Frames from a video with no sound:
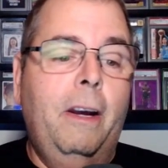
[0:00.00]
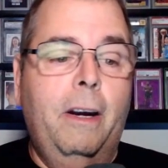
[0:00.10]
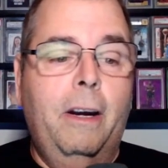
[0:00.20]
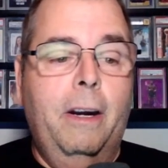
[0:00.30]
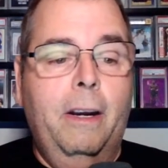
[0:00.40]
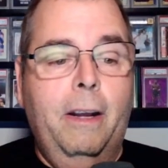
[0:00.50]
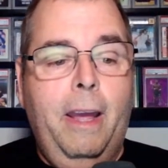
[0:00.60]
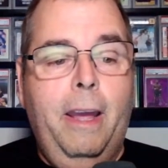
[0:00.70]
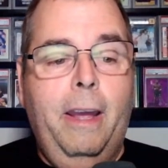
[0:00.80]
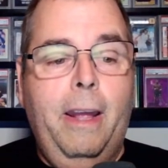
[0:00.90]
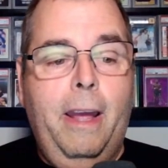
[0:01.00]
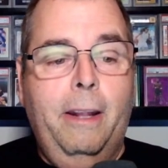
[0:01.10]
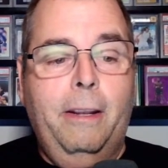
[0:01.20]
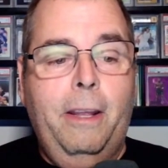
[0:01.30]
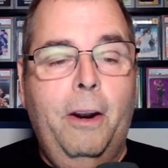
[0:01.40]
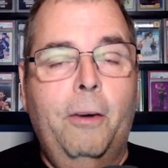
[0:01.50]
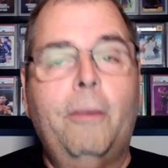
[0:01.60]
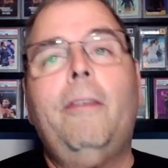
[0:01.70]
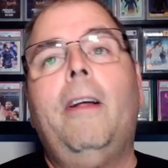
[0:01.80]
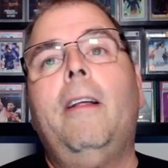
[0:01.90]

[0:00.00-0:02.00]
And you know,